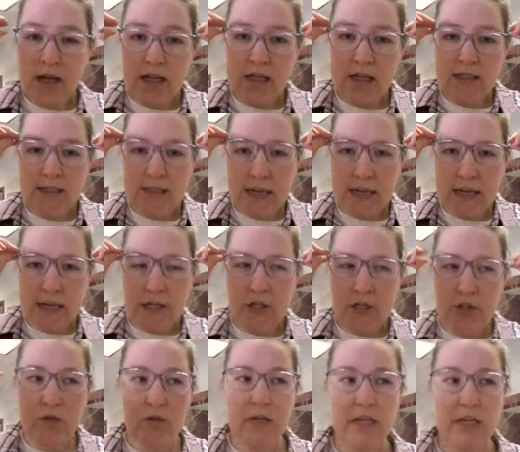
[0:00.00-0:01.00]
is that
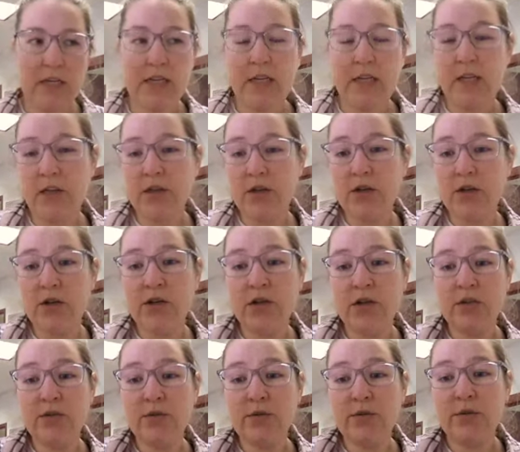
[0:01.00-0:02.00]
you can either
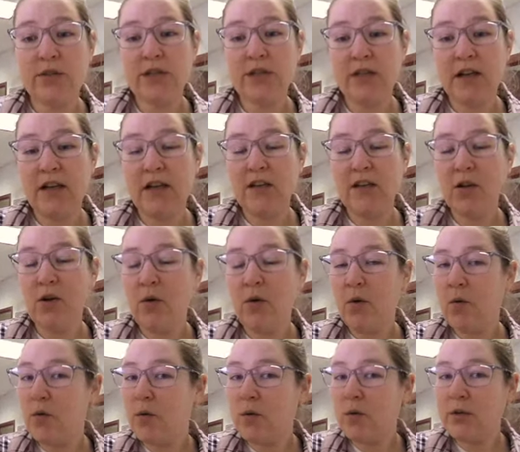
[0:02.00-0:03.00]
use an
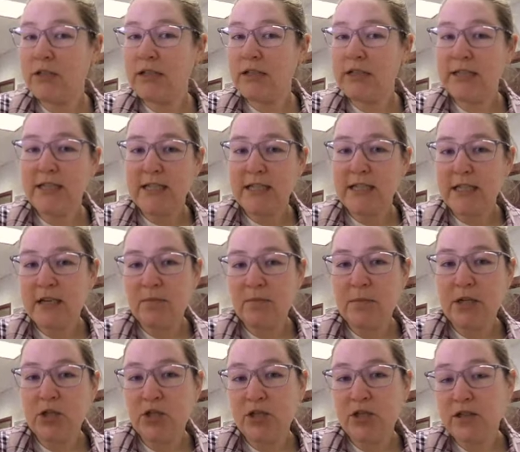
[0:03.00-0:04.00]
old
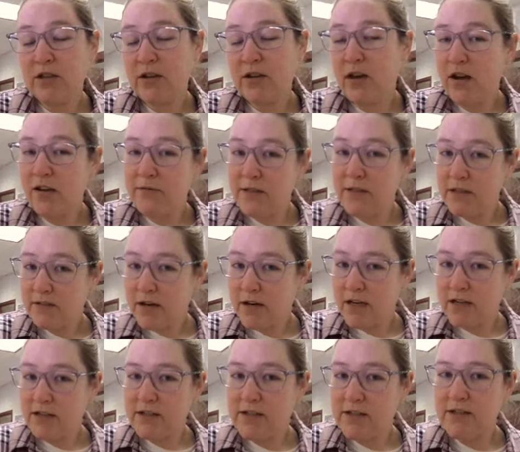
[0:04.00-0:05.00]
decommissioned coffee
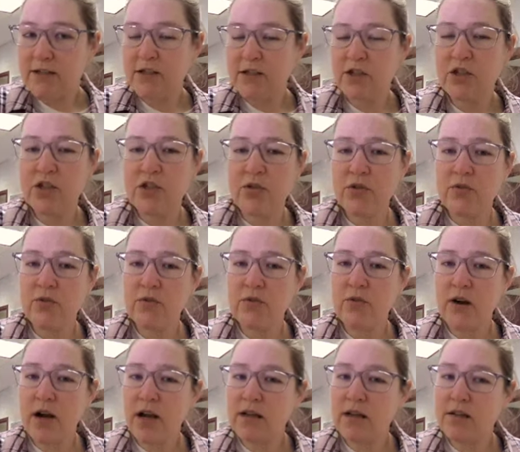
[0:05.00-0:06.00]
grinder to
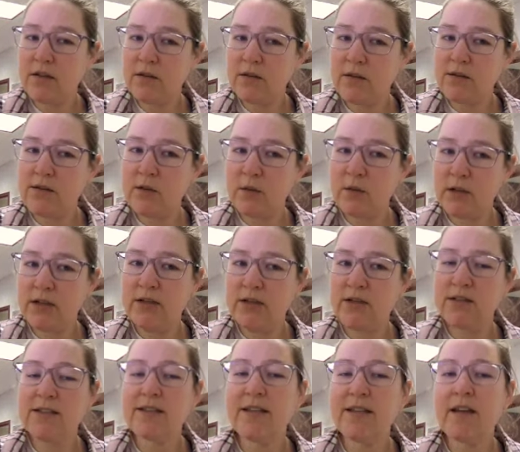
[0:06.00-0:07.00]
grind those
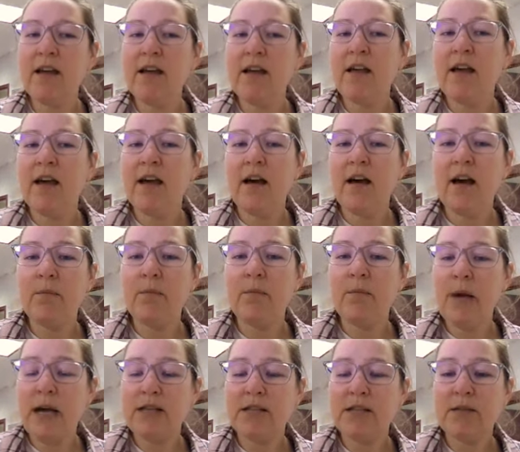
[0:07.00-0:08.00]
soils,
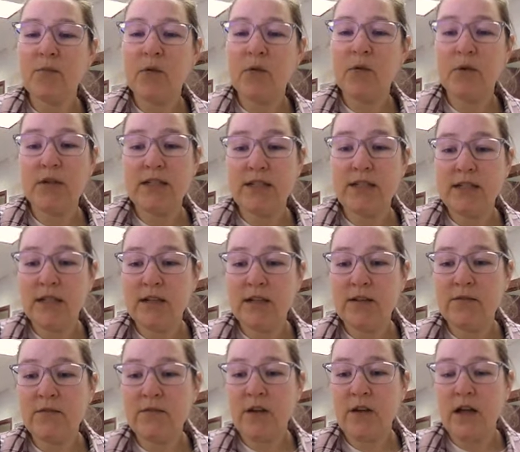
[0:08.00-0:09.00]
pass them through a
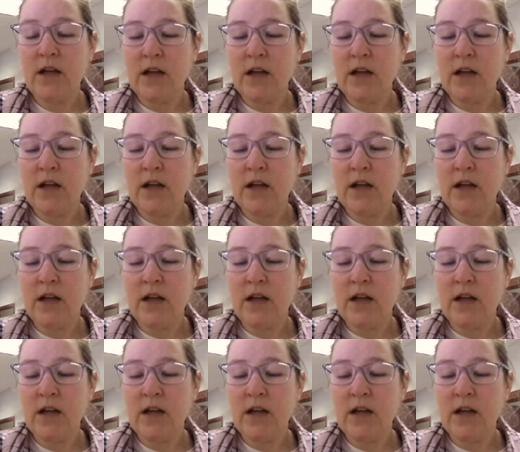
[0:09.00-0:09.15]
sieve,